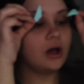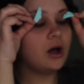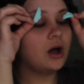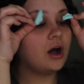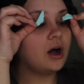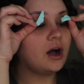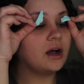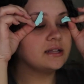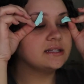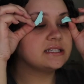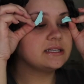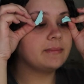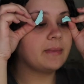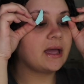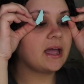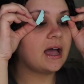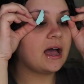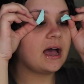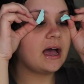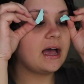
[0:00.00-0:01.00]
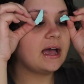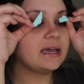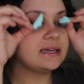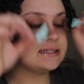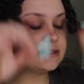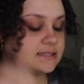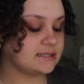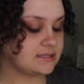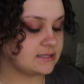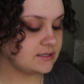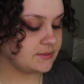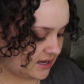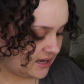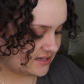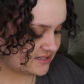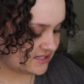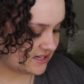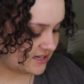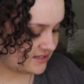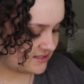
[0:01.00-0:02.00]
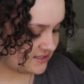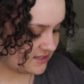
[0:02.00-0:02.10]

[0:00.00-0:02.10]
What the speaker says: onto my eyes. It does